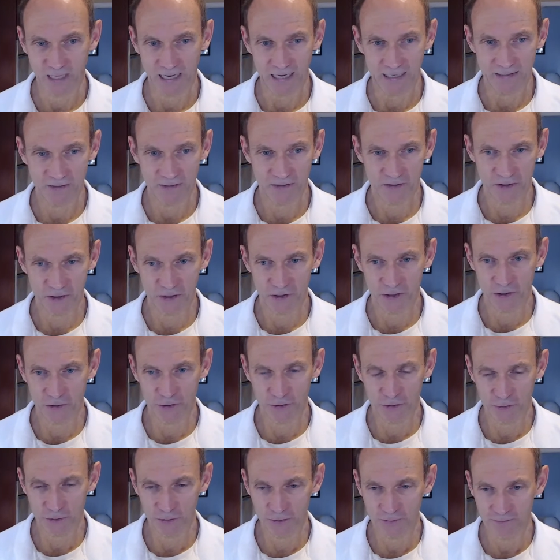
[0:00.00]
I'll see
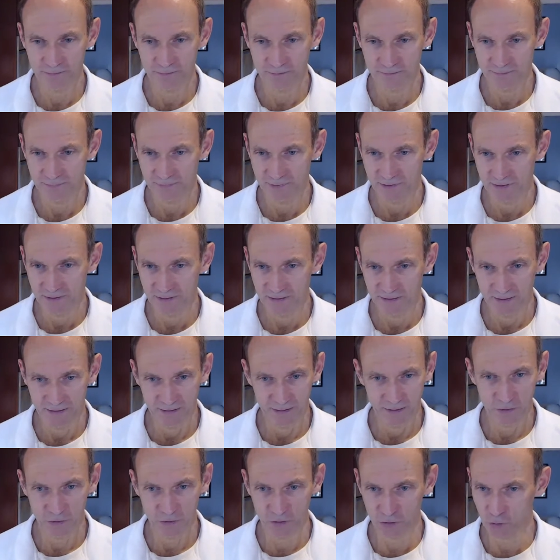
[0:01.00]
you
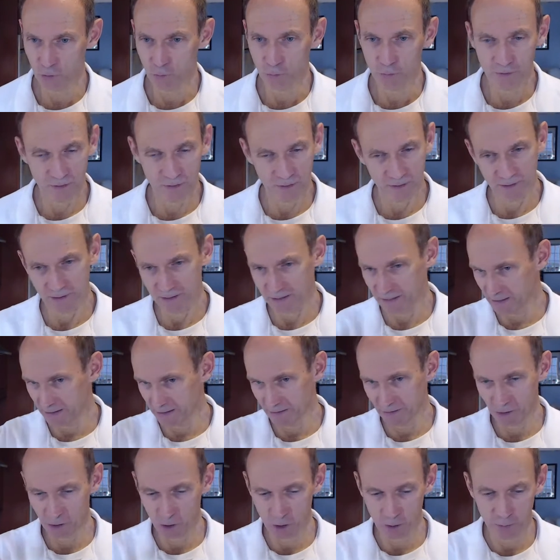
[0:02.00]
soon
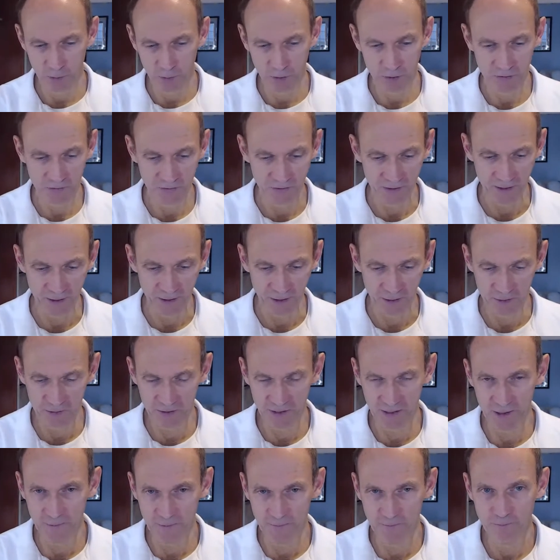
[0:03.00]
in the community.
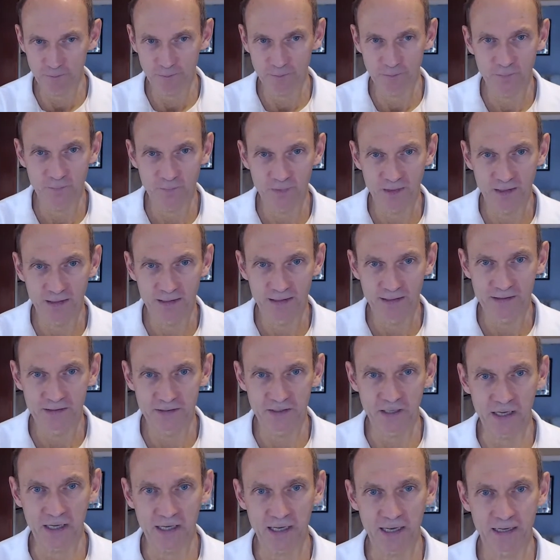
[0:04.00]
Okay?
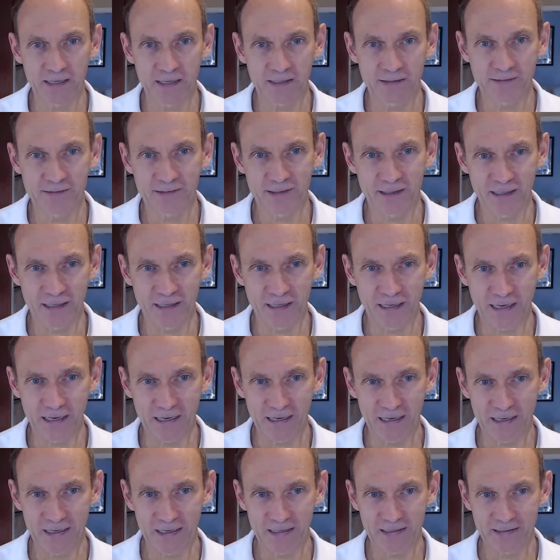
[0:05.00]
Take care
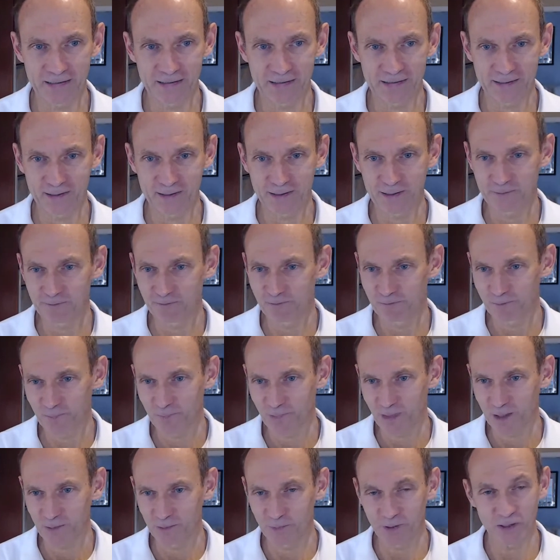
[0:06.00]
and
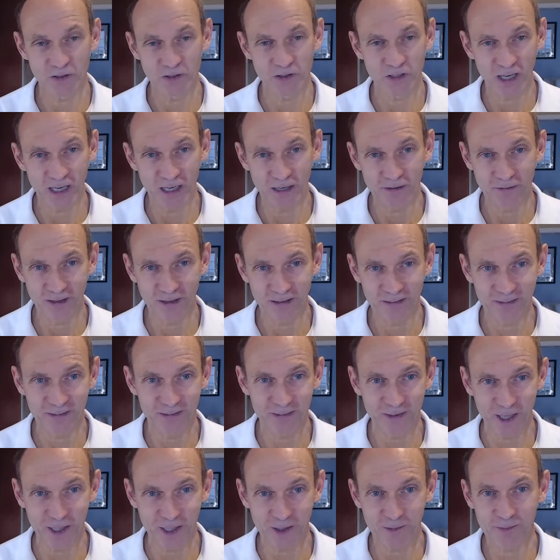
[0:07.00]
be safe and
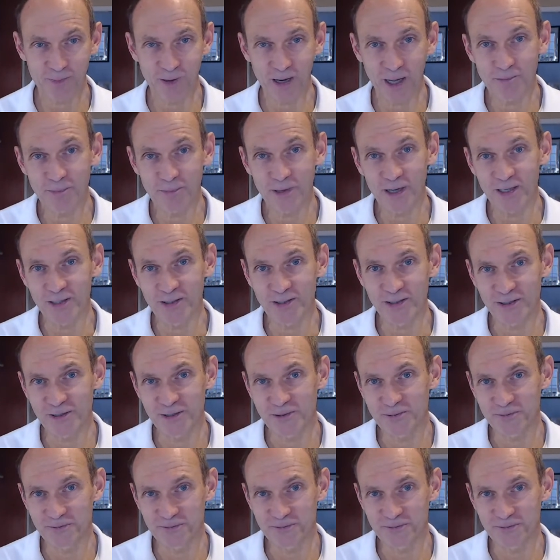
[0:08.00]
think plant based.